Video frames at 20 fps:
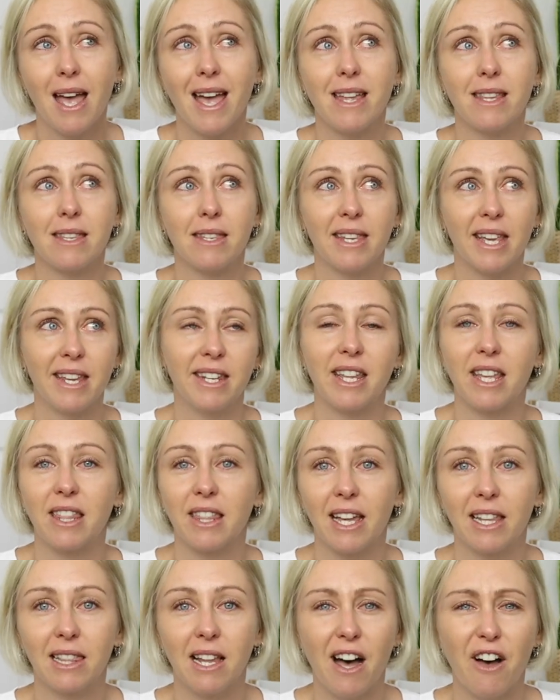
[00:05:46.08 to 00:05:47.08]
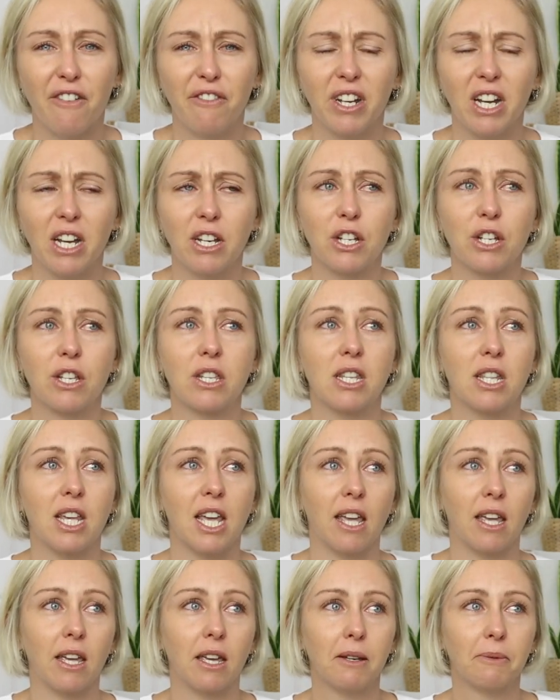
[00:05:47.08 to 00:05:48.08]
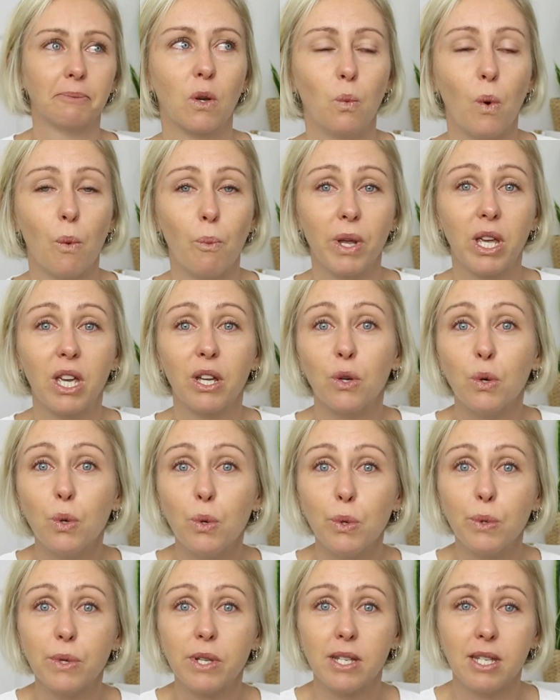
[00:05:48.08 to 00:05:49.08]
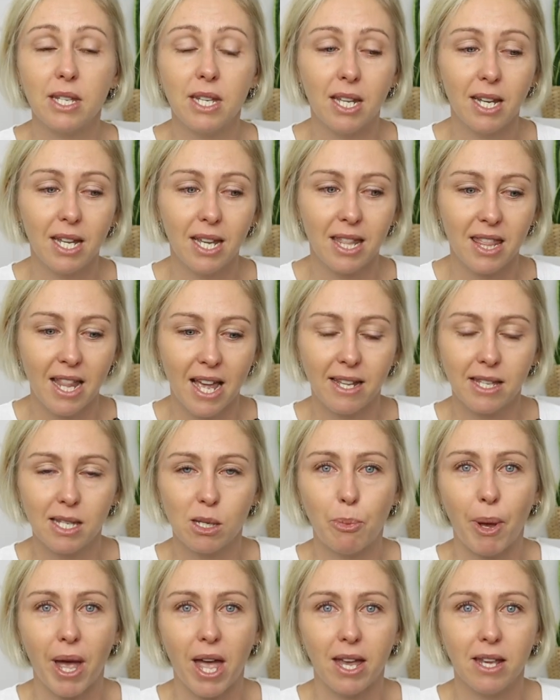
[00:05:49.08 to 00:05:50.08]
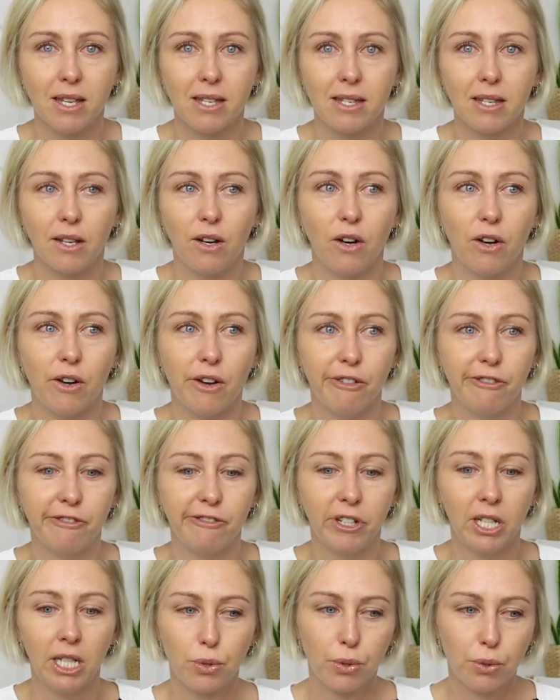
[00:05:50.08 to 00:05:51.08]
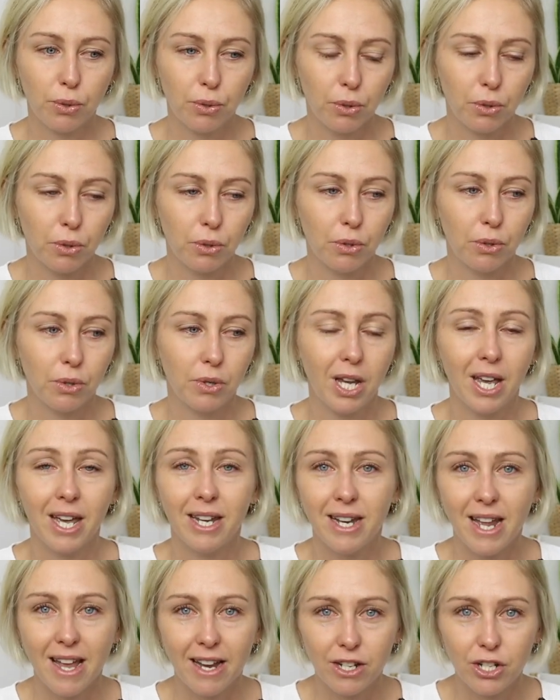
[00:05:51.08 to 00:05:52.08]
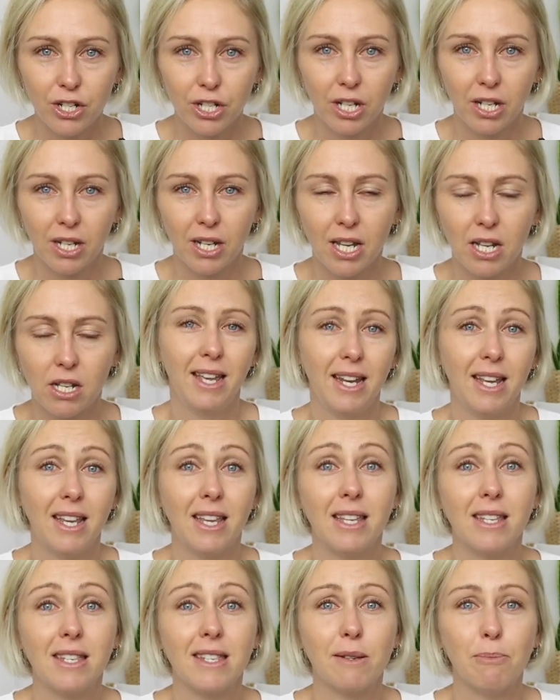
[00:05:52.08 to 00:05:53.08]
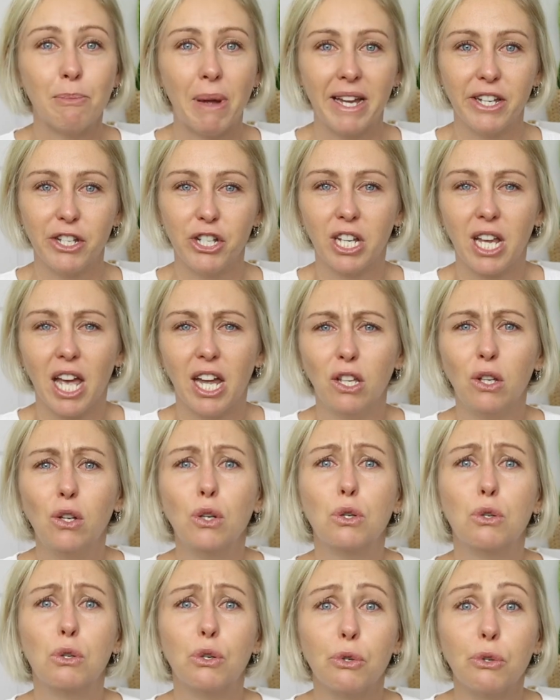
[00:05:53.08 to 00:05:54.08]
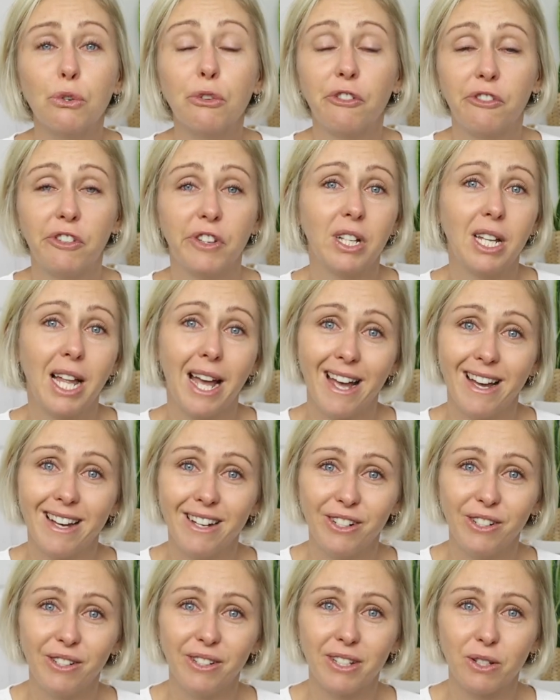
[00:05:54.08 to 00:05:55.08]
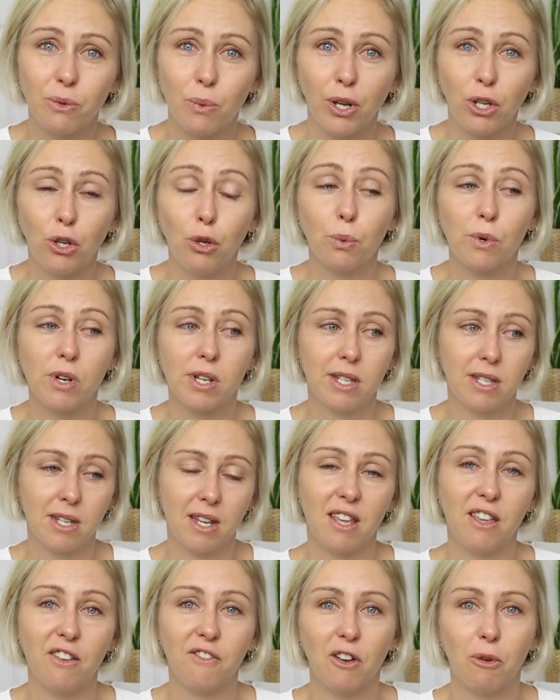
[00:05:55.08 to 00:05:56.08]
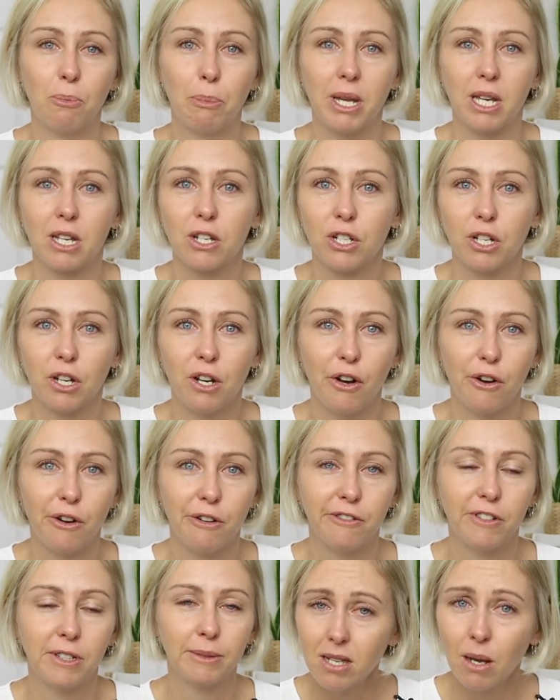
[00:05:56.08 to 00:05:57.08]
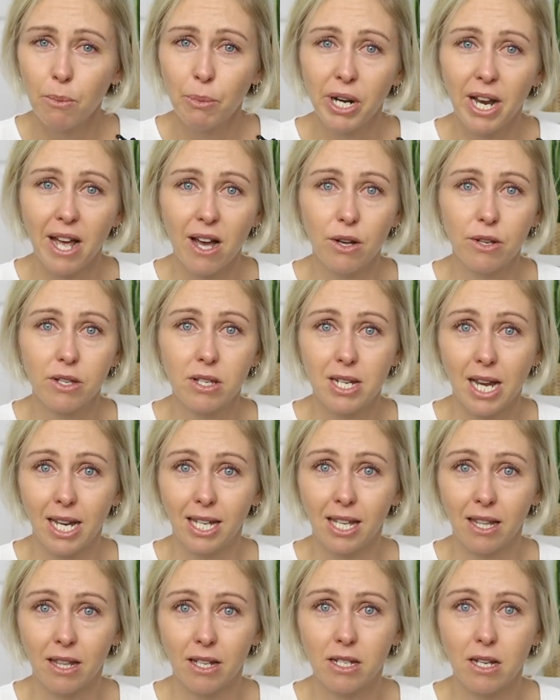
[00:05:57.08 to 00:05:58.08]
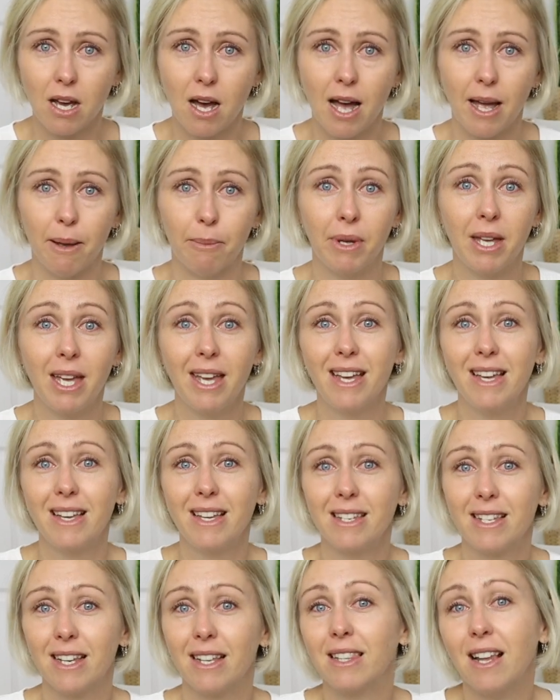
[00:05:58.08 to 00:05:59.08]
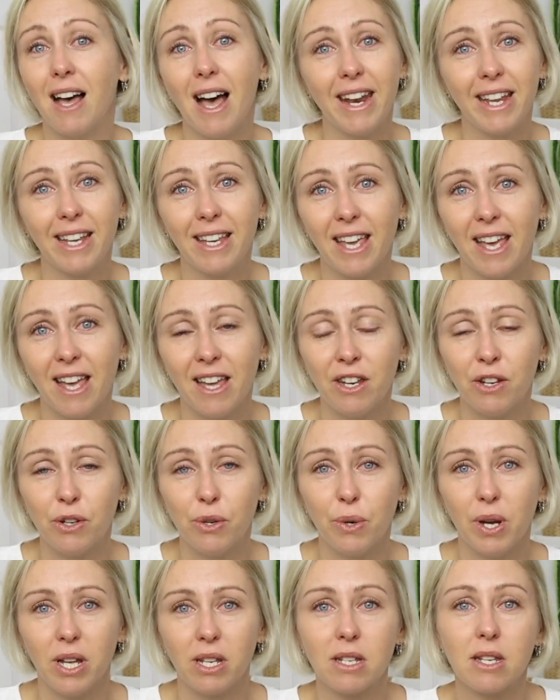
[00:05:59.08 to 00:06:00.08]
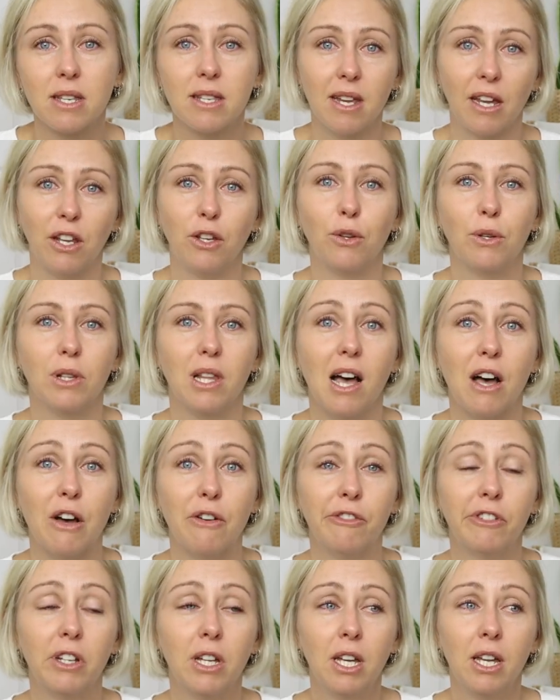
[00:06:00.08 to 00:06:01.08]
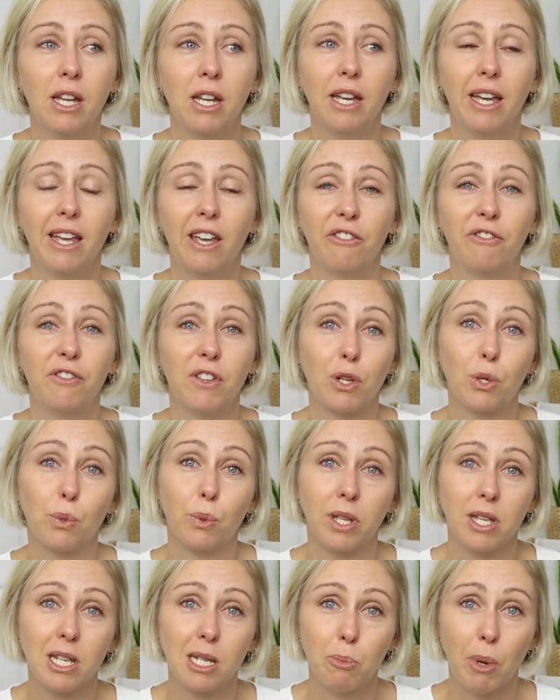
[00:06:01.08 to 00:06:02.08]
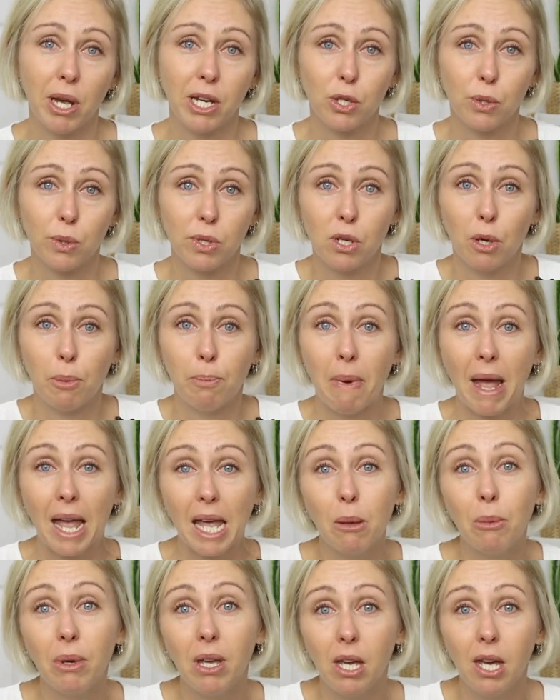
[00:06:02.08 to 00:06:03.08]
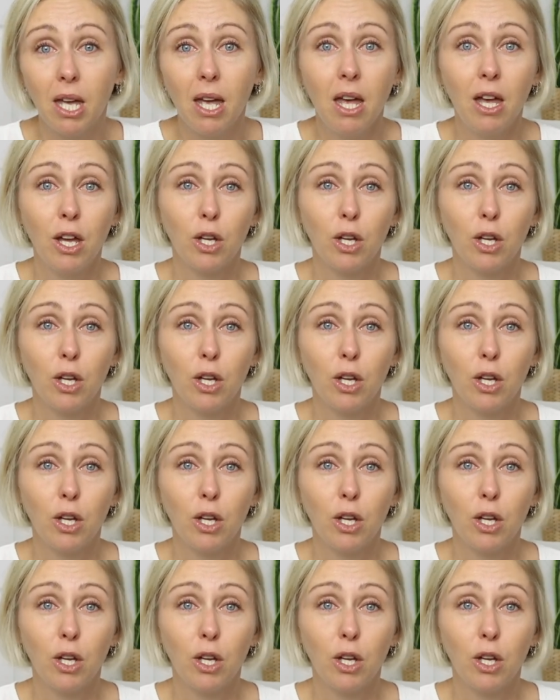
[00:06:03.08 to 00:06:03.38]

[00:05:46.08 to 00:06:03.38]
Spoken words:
and sending their love. And I just think when we can all sit in that space of true connection, it is magic. And you do feel held when you receive a picture of someone else taking the time to light a candle and to send you love. It feels really special. So maybe